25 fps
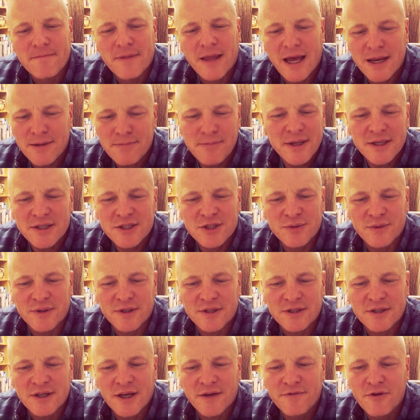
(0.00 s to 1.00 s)
Admit to
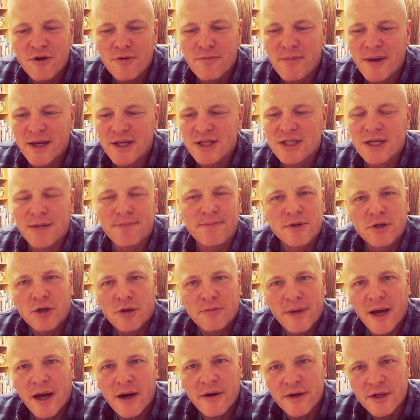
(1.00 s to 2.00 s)
it. If you messed up in your
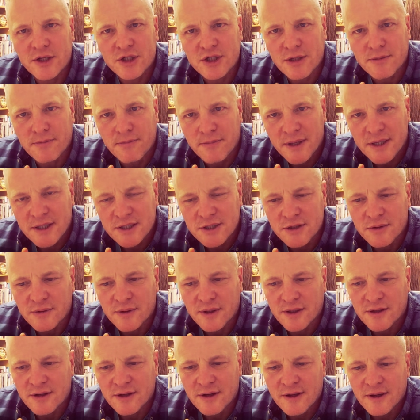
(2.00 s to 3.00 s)
marriage, admit to
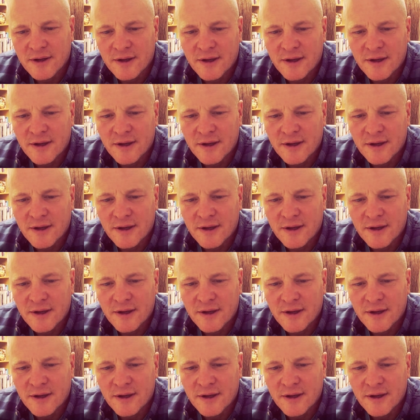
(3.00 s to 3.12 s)
it.